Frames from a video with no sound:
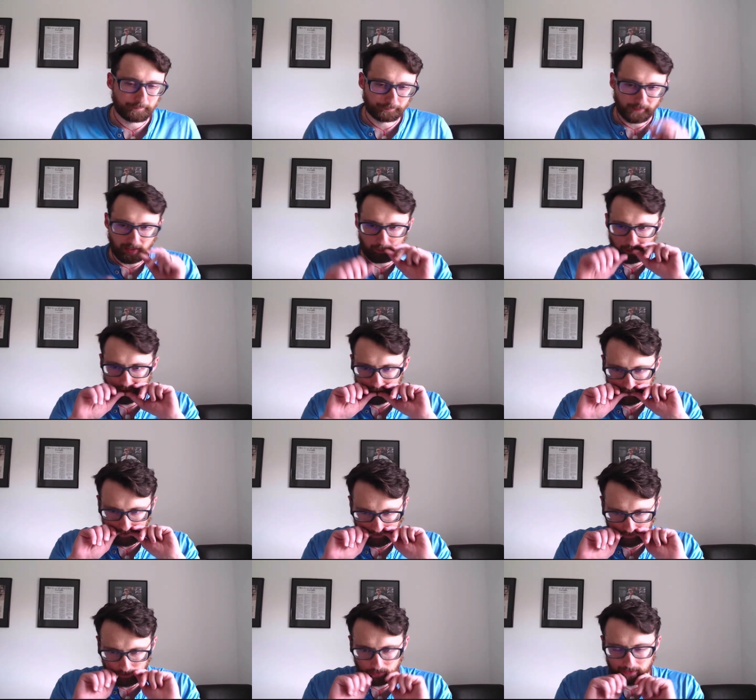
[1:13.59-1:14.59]
And when I say,
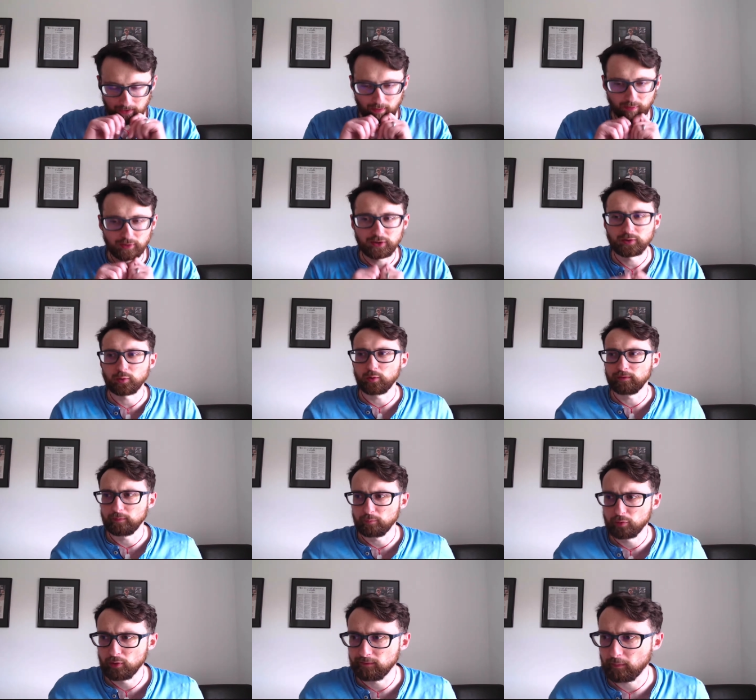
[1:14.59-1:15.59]
you know, to sort of
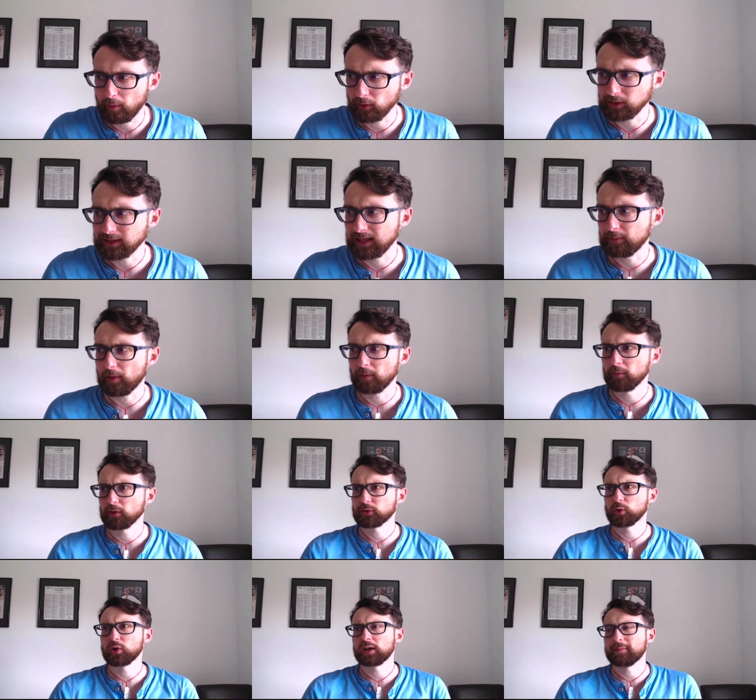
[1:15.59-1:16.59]
improve upon your sleep, I'm not
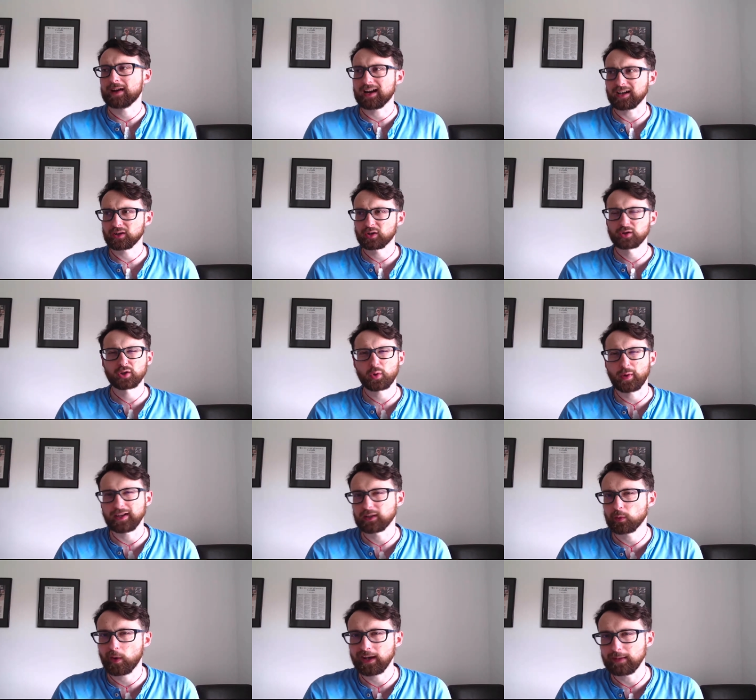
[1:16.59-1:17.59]
talking about a quick
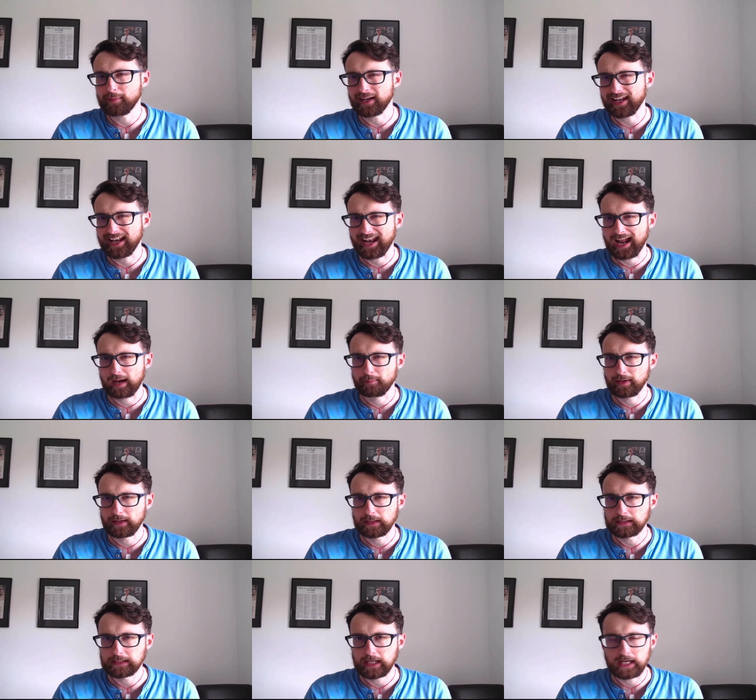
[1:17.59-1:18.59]
20 minute nap in the
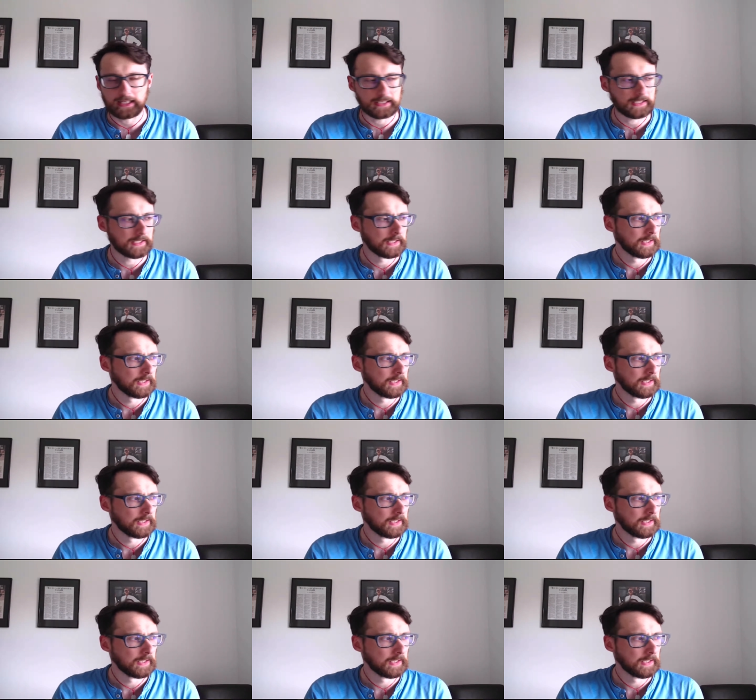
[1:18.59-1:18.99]
day.